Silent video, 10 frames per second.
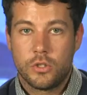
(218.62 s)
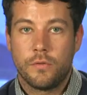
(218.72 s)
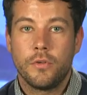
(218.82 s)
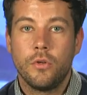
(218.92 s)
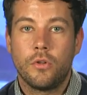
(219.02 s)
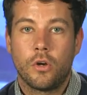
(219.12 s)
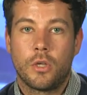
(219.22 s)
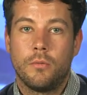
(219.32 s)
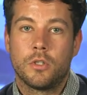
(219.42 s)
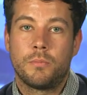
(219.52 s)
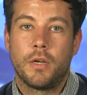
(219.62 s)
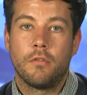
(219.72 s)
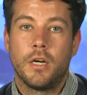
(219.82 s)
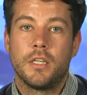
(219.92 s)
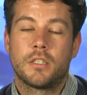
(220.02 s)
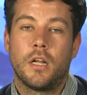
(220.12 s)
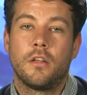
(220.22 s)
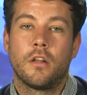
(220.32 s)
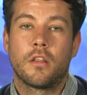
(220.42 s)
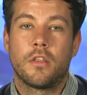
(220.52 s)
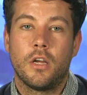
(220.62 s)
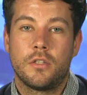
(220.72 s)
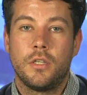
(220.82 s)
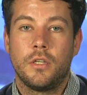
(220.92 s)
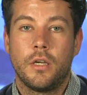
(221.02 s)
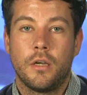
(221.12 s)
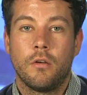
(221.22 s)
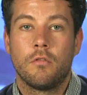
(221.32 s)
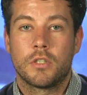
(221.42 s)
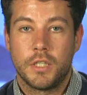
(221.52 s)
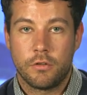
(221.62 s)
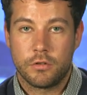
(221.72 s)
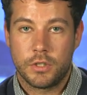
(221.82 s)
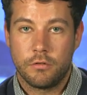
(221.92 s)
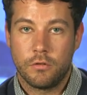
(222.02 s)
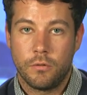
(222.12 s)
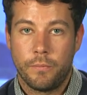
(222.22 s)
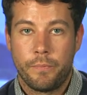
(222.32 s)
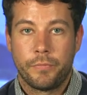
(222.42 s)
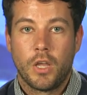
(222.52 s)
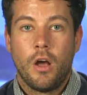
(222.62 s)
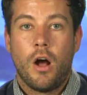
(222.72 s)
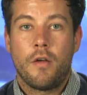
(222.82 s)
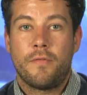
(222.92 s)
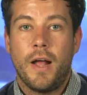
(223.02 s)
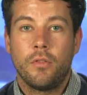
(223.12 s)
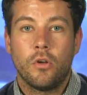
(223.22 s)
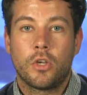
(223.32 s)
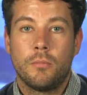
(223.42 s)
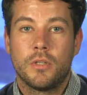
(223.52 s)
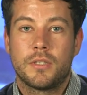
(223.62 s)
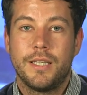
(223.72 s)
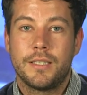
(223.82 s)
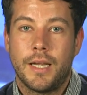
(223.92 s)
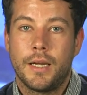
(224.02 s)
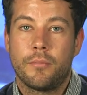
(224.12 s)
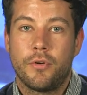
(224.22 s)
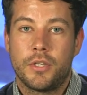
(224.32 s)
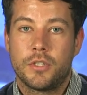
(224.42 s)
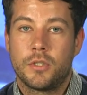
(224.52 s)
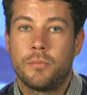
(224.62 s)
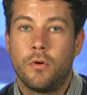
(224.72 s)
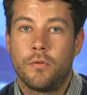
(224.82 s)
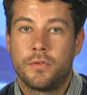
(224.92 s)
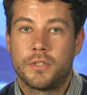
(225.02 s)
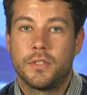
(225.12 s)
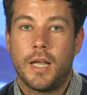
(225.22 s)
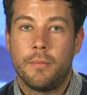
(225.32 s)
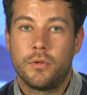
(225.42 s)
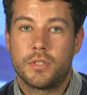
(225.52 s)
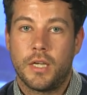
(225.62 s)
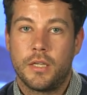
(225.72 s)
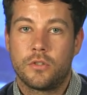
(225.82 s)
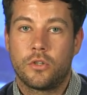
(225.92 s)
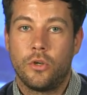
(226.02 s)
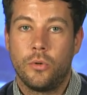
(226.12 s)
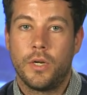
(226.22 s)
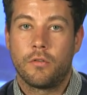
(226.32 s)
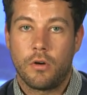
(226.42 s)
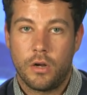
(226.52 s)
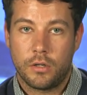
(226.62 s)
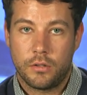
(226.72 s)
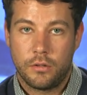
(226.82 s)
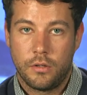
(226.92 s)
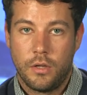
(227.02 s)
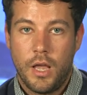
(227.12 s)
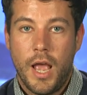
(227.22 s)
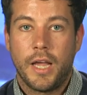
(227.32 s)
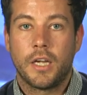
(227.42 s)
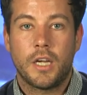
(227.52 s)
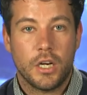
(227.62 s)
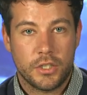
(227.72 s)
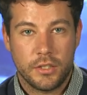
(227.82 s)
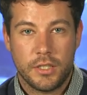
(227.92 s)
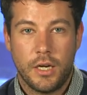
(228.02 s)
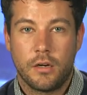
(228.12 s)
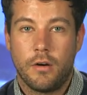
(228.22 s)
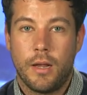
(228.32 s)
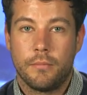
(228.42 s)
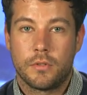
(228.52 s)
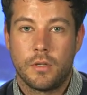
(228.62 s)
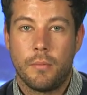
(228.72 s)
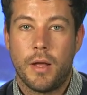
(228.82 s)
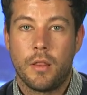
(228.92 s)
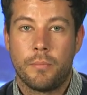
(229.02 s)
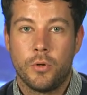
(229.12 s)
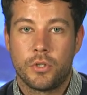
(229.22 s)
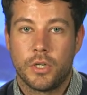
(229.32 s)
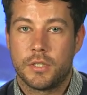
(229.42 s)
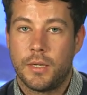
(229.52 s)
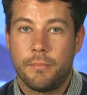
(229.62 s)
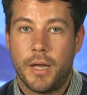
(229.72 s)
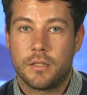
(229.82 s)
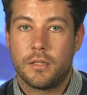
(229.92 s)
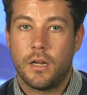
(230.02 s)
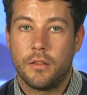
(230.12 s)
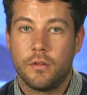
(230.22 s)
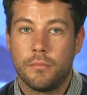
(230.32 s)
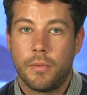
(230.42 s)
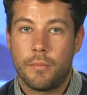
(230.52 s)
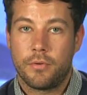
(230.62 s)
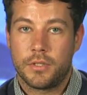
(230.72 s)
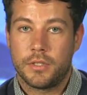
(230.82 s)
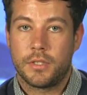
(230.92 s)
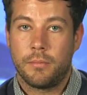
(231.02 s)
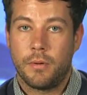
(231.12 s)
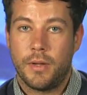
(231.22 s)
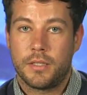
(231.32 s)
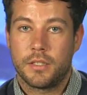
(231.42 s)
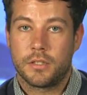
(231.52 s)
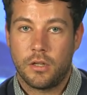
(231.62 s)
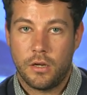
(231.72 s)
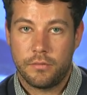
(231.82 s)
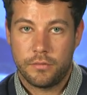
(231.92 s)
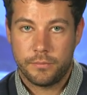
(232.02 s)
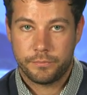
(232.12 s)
to view documents being released under the 30-year secrecy rule. I found documents detailing British support for Saddam Hussein's coup in Iraq and gushing telegrams about the butcher sent back to London by British diplomatic staff.